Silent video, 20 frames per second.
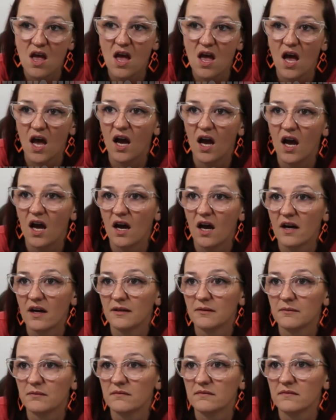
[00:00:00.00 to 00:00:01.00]

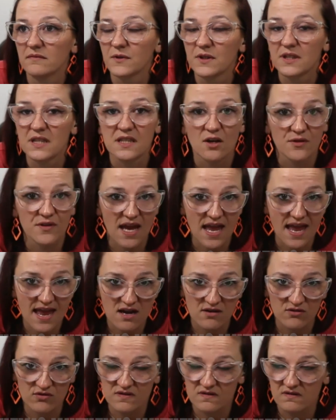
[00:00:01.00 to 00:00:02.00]
Um, we didn't own the
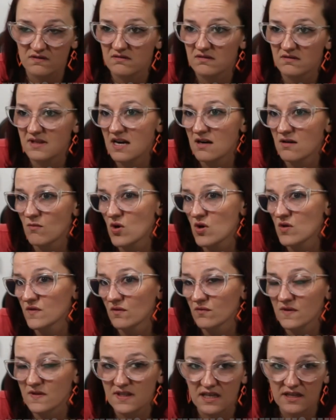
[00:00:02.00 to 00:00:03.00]
house. There was no
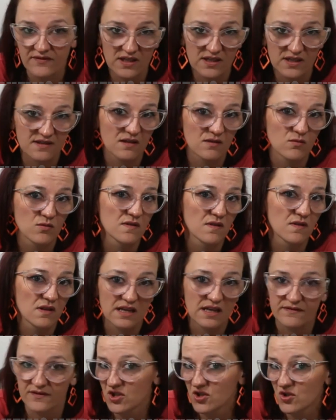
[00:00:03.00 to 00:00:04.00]
savings. There was no life
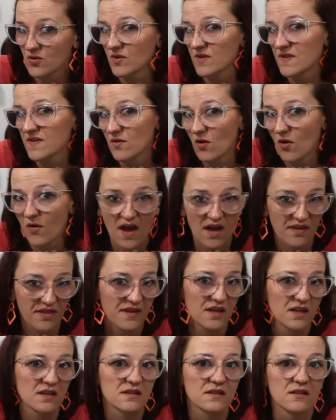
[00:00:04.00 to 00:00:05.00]
insurance. No
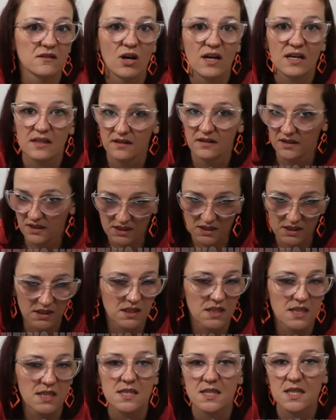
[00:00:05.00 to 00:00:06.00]
nothing. So I literally
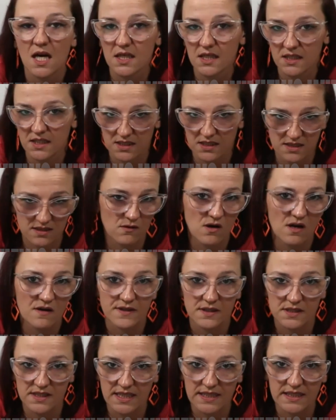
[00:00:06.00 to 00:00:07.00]
started at zero after
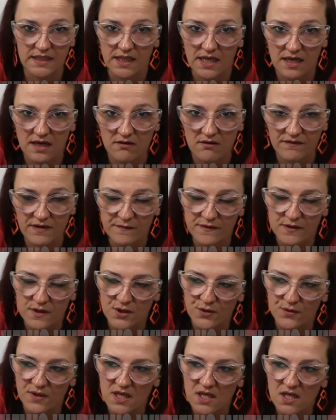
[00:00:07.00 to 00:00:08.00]
taking care of him for two
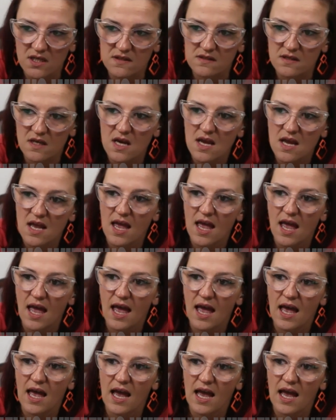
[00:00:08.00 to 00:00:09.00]
years.
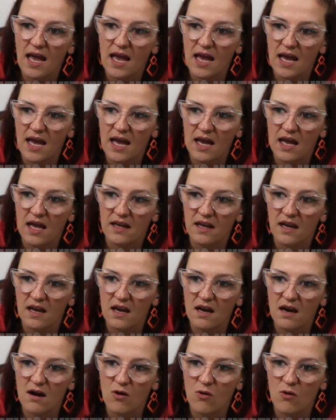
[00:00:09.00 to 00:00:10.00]
And
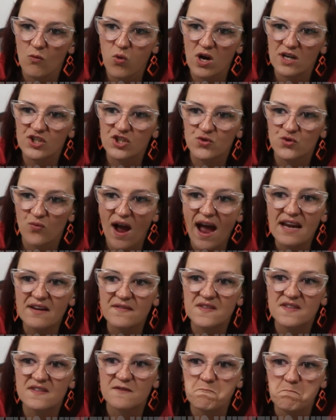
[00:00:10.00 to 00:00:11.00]
what
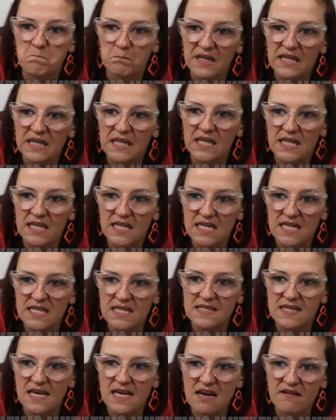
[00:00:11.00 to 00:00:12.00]
drives me is
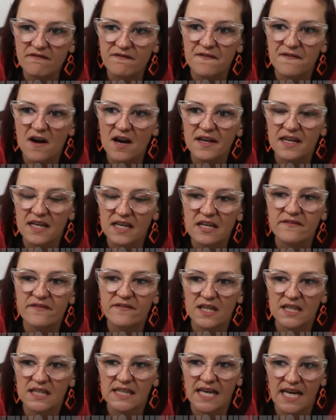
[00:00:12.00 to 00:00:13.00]
if I
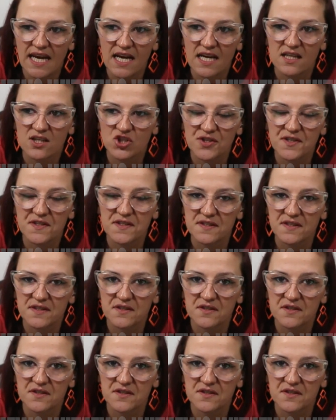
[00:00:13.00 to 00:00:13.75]
even can just